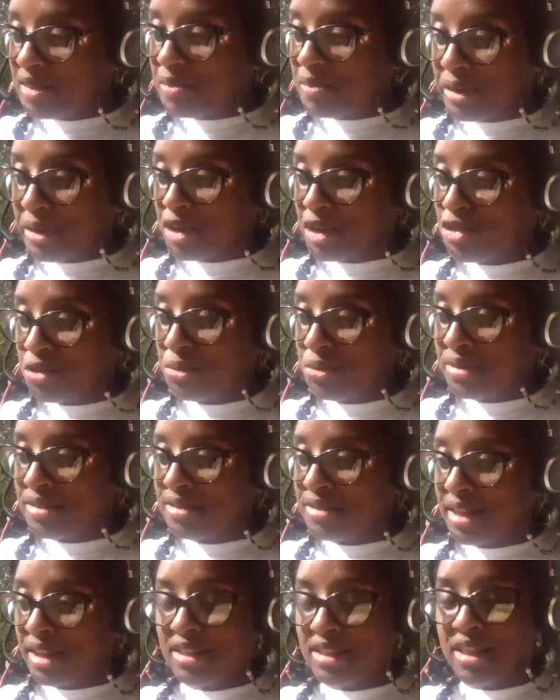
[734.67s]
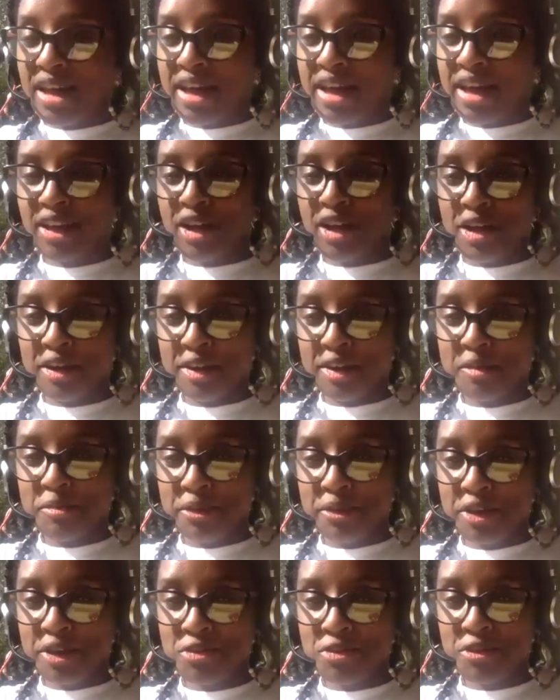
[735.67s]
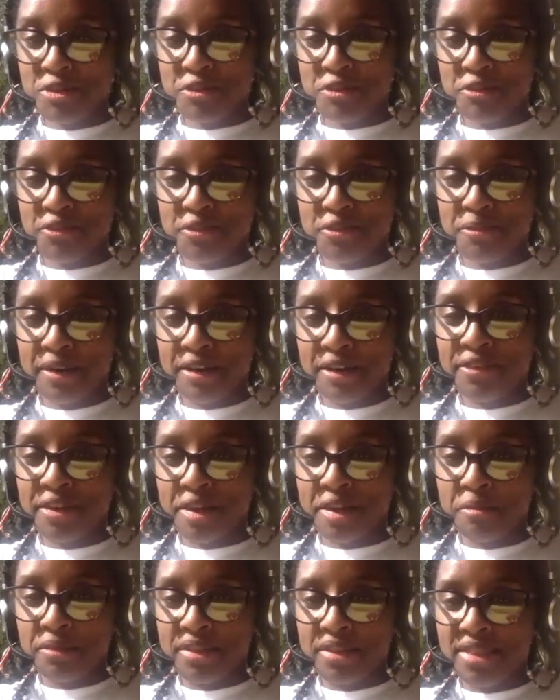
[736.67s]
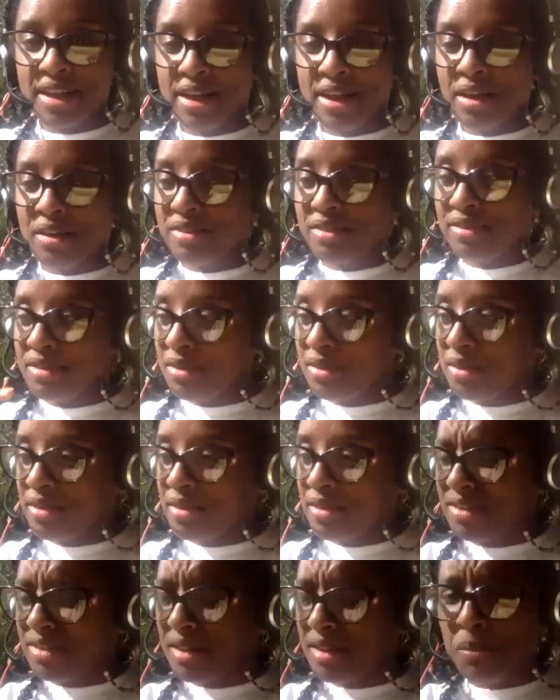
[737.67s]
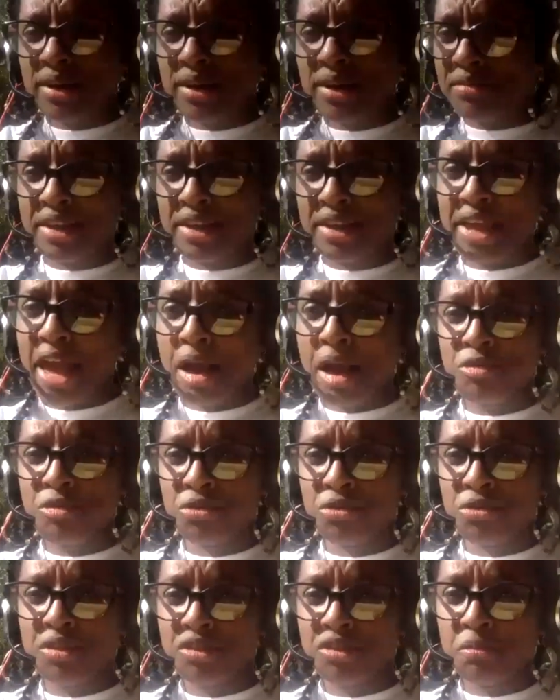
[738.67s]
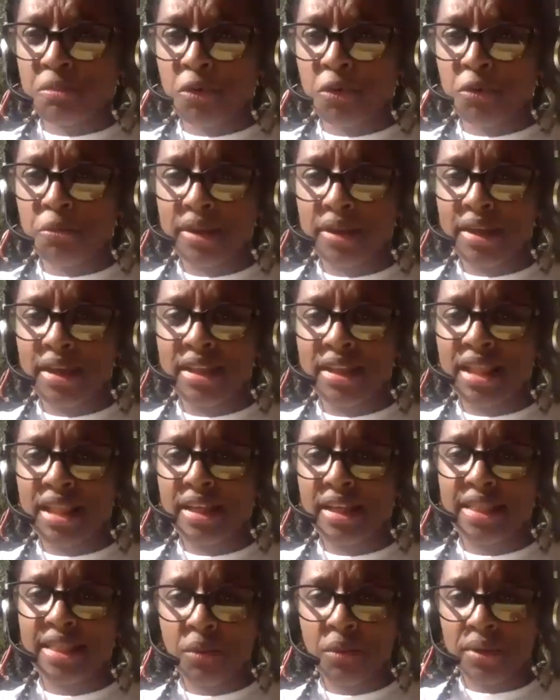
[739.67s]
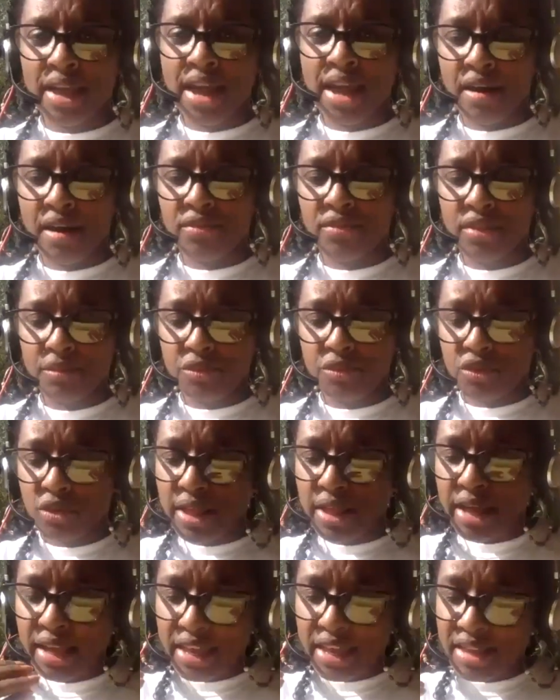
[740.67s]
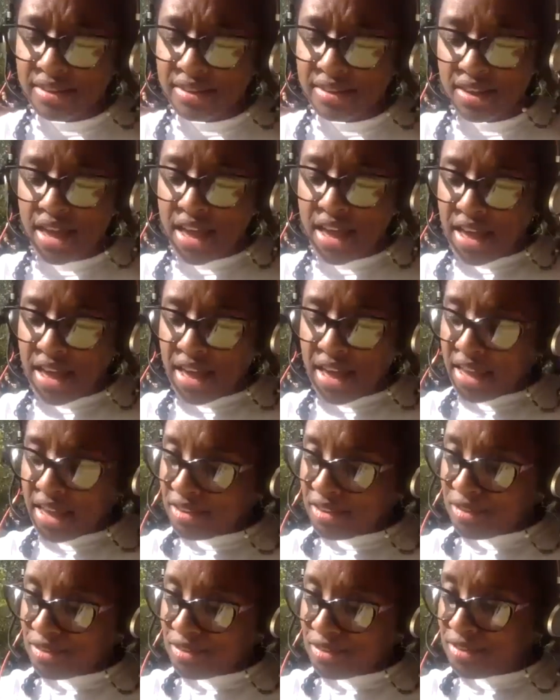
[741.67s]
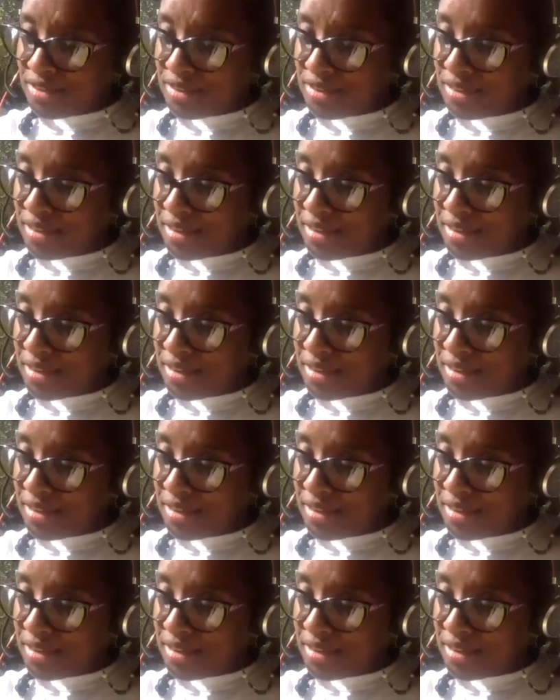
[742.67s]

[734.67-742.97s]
picture was like the iconic picture of my family that someone even captured this moment and like that we have them so like his his